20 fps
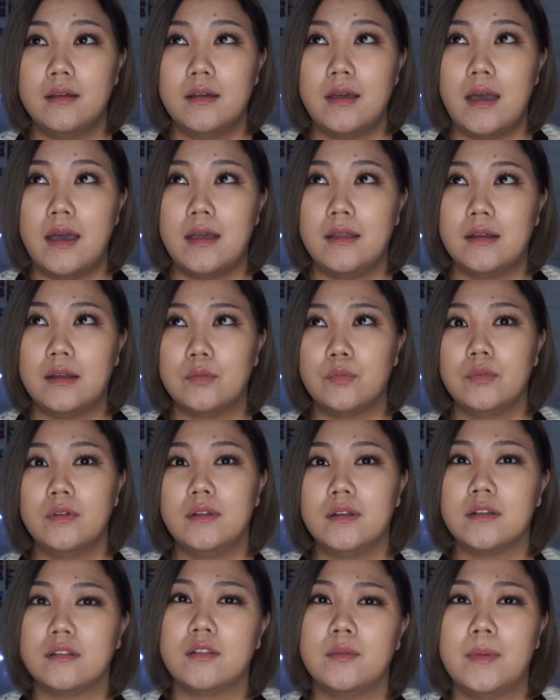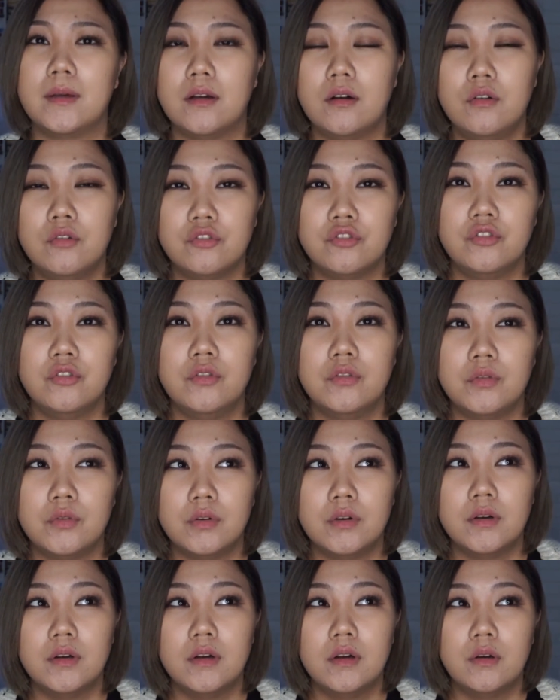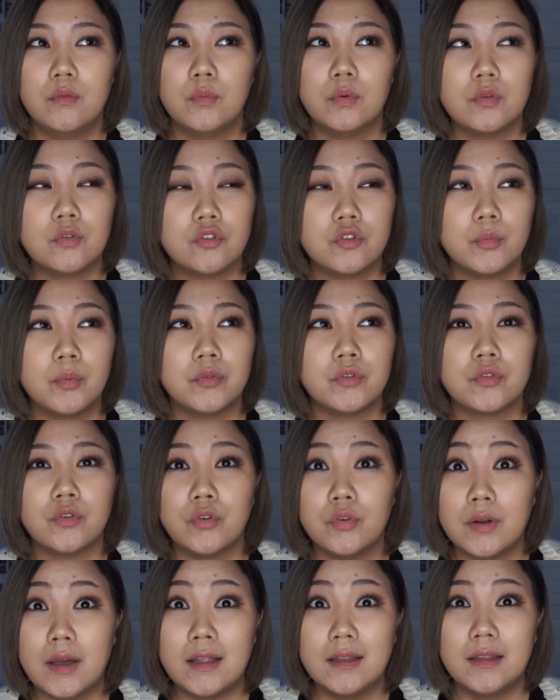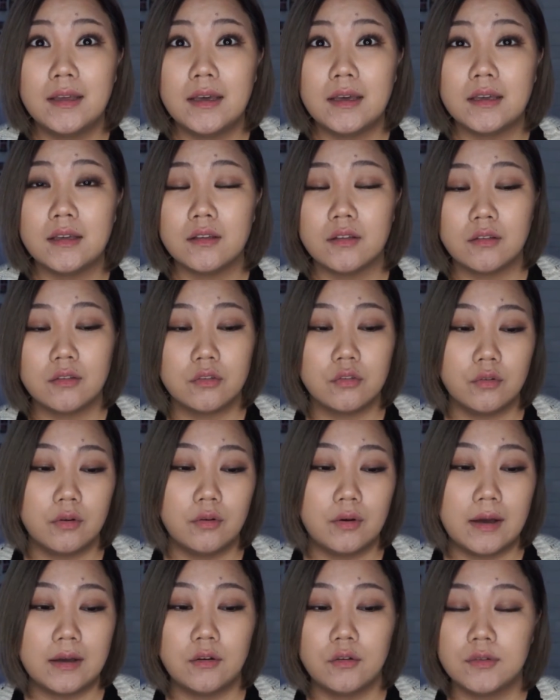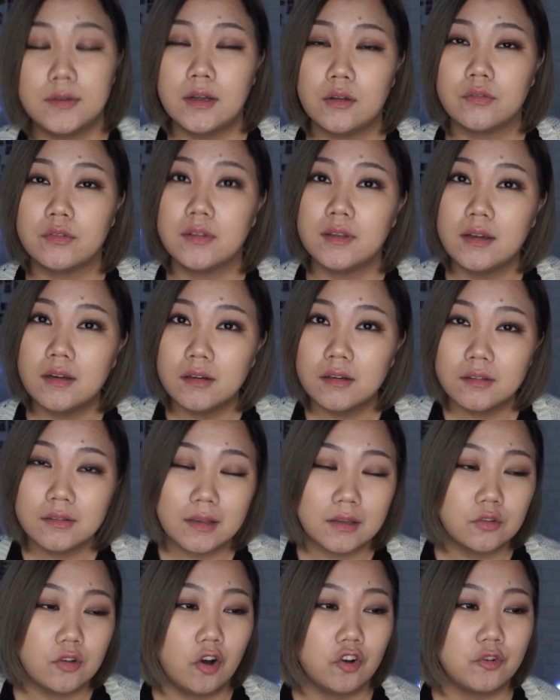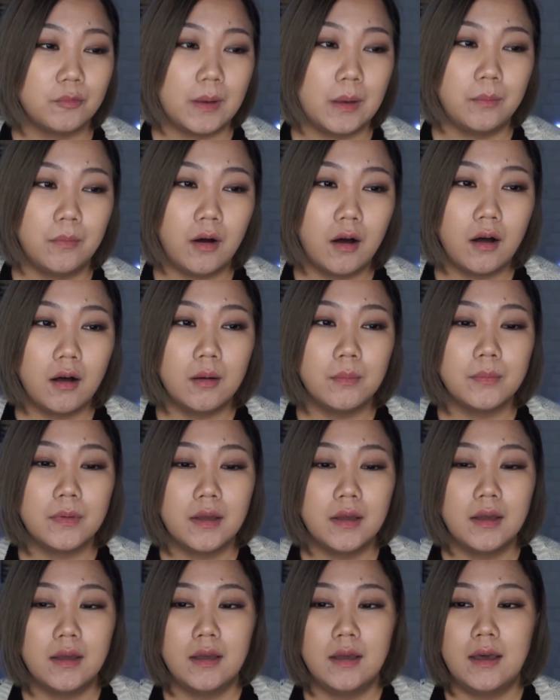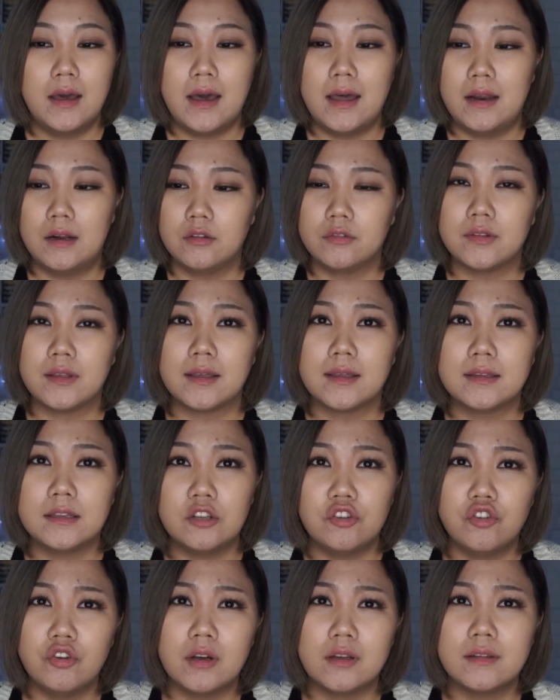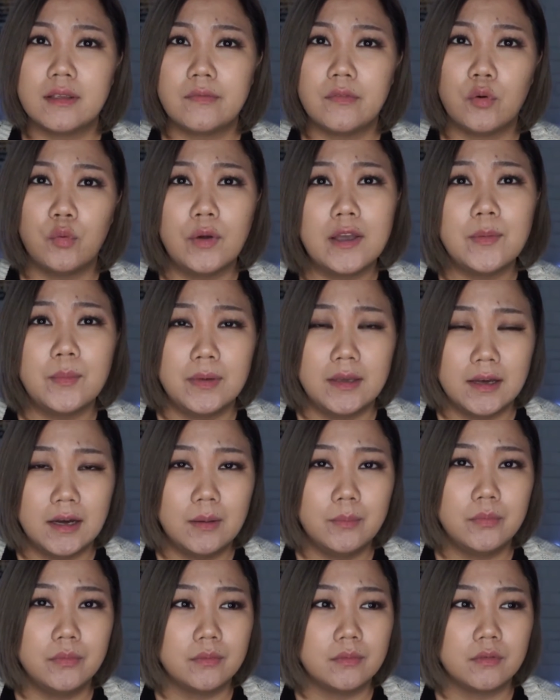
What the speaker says: and I realized, I'm like, oh shoot, we were supposed to go to LA. So I go downstairs, I talk to my mom, and I was like, did you guys ever wake me up?